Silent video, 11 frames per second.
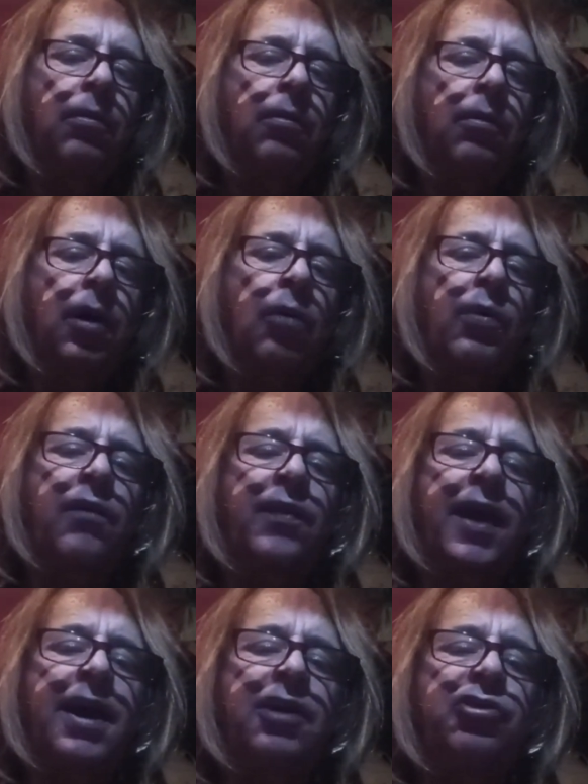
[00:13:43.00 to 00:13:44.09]
Around the
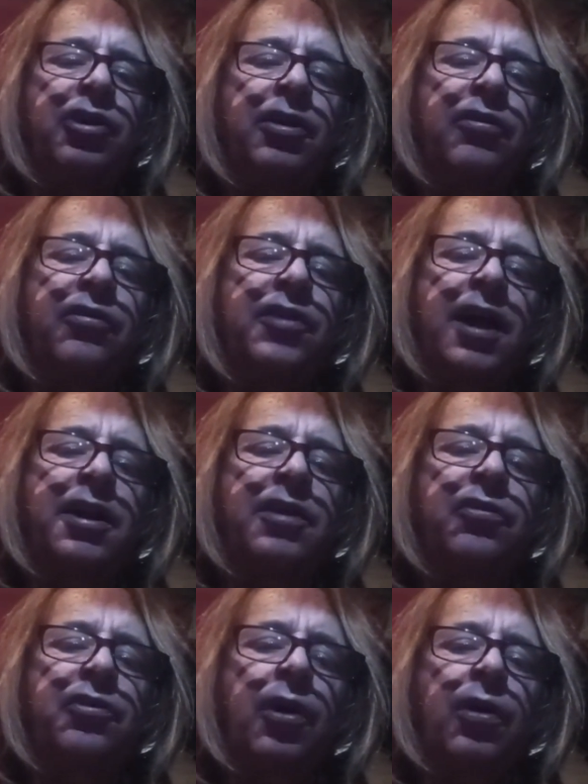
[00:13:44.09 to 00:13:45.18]
ancient standing
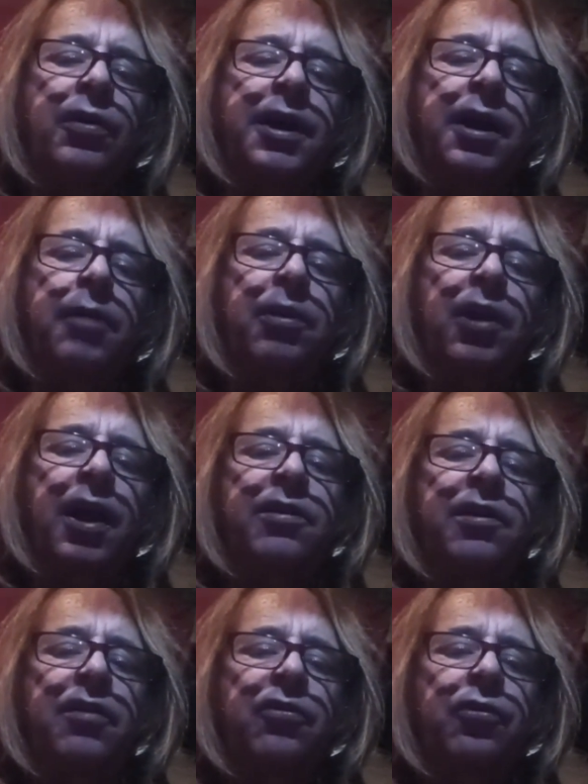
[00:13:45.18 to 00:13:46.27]
stone he had planted
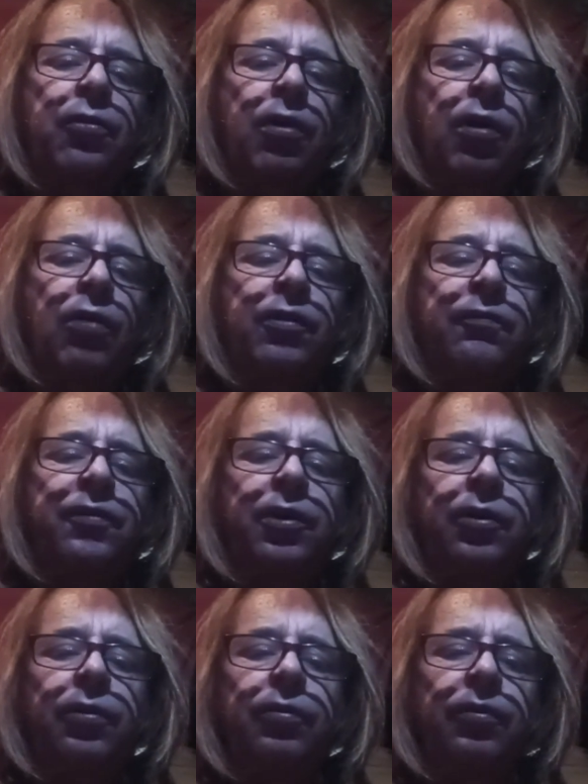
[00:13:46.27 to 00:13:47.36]
his grove of yew,
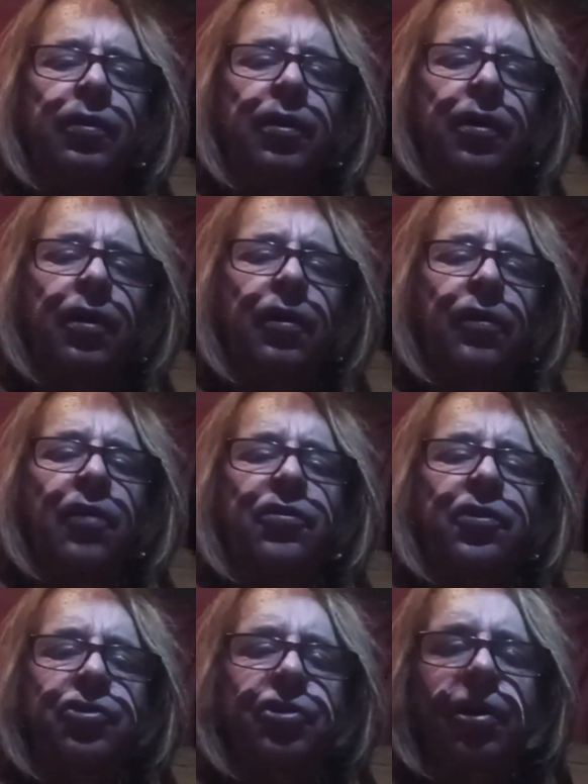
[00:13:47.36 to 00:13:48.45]
thus
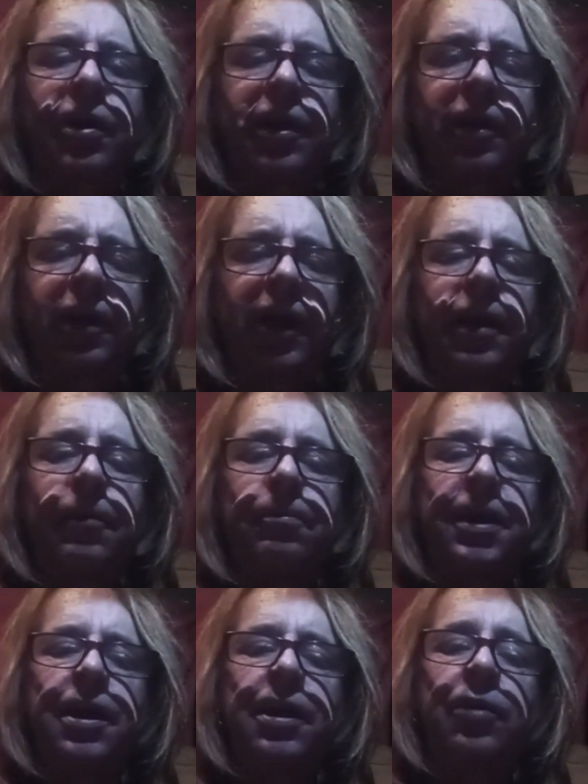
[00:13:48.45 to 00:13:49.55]
ensuring it
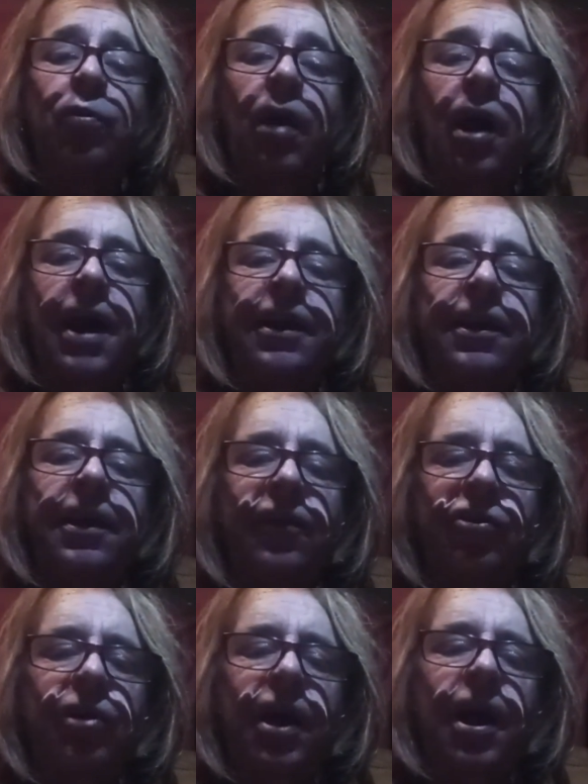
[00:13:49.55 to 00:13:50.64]
being right in the
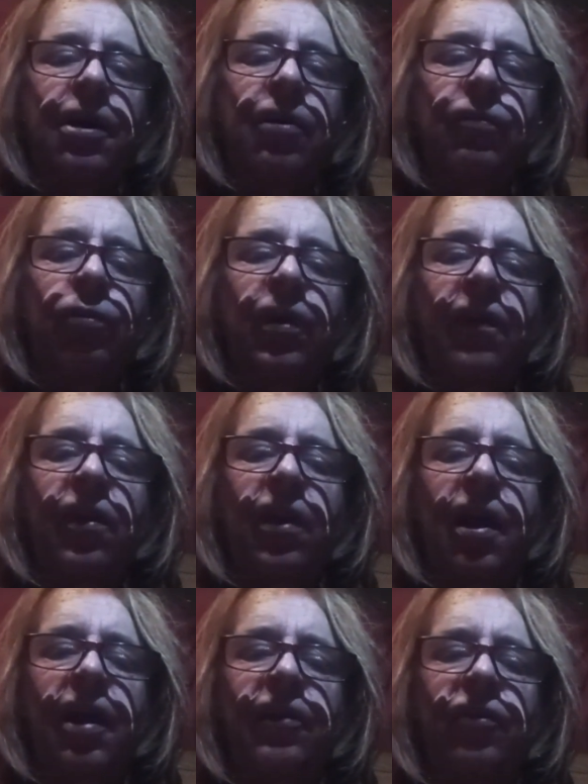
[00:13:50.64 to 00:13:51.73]
track of one of the
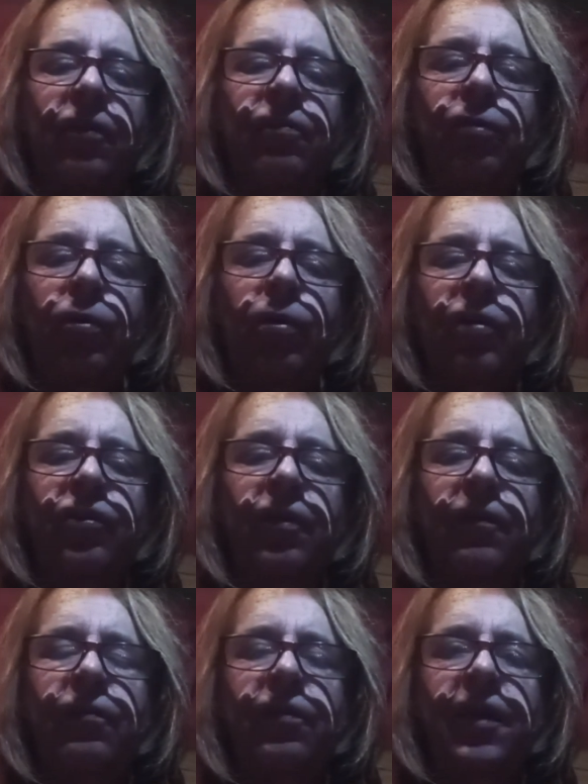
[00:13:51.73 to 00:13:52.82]
lines of force
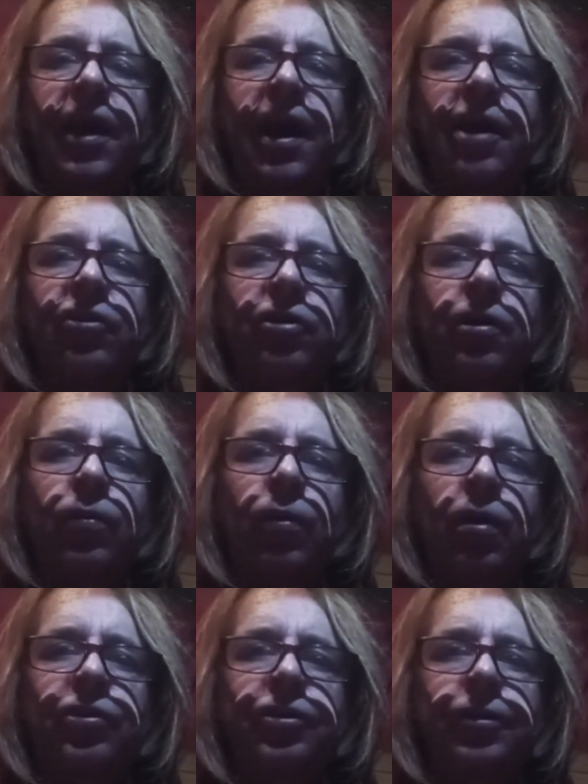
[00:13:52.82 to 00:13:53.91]
of the ancient worship.